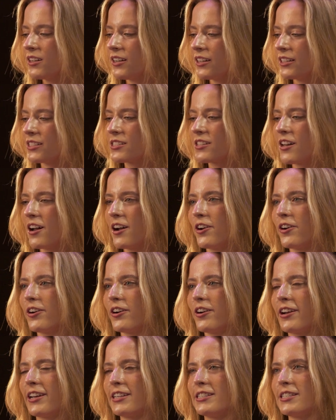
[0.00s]
Scott,
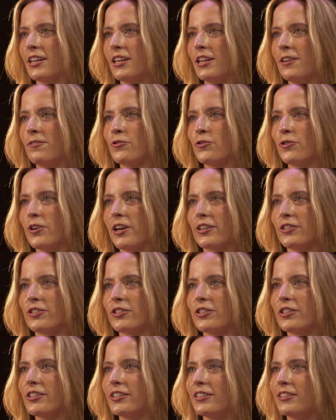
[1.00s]
our executive
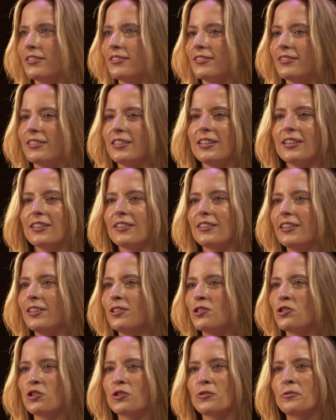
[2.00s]
director, and
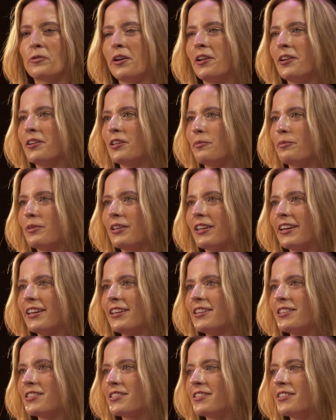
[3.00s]
things just fell into
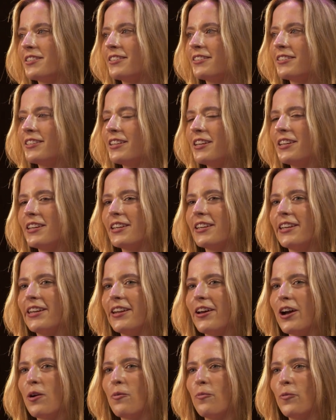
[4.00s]
place. And
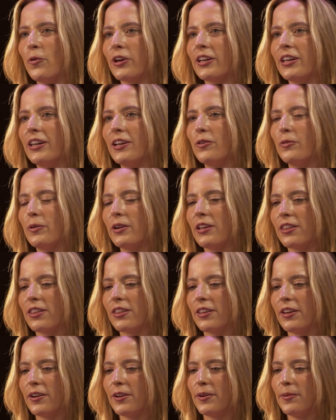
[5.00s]
now I'm working with
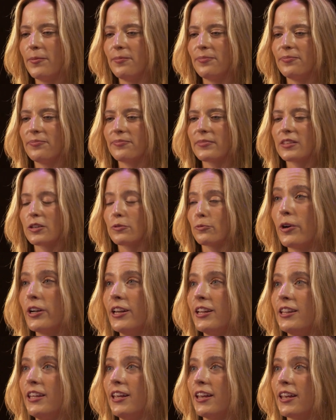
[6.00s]

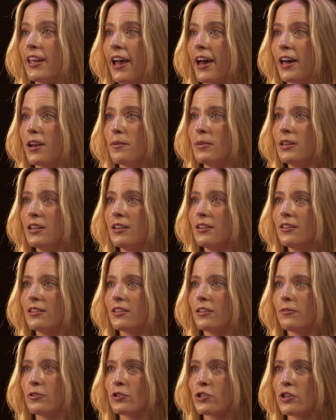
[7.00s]
running the academy,
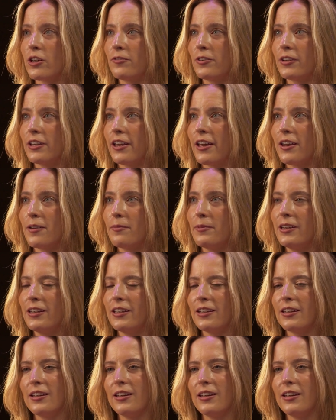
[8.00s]
the Fishoff Academy.